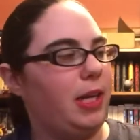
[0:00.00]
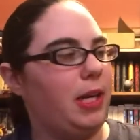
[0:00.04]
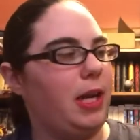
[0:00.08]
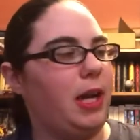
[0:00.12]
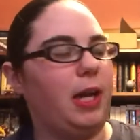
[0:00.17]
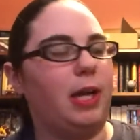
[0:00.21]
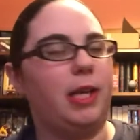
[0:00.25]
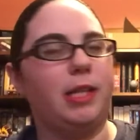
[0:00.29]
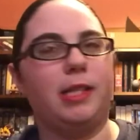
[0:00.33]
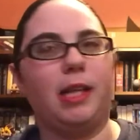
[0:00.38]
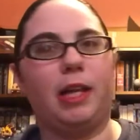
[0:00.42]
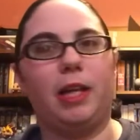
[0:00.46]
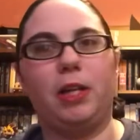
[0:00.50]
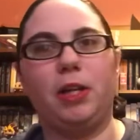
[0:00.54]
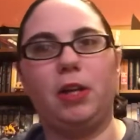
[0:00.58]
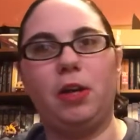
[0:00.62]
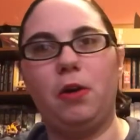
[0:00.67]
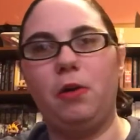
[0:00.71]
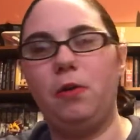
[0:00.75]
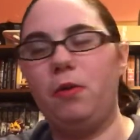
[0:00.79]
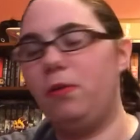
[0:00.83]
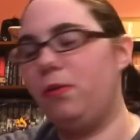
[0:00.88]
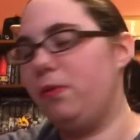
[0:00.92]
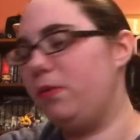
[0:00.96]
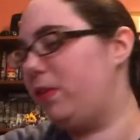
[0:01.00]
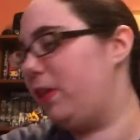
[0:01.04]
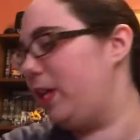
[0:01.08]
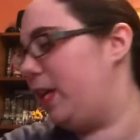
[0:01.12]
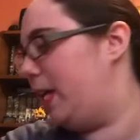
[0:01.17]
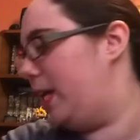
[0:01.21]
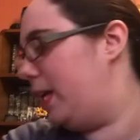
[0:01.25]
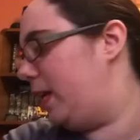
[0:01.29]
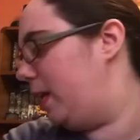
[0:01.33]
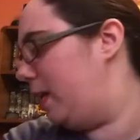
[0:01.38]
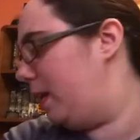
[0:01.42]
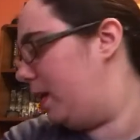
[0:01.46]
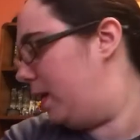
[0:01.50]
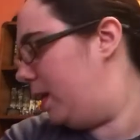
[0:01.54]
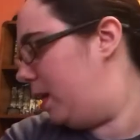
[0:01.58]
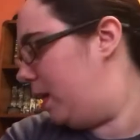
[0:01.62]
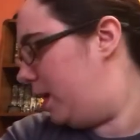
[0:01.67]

because I know the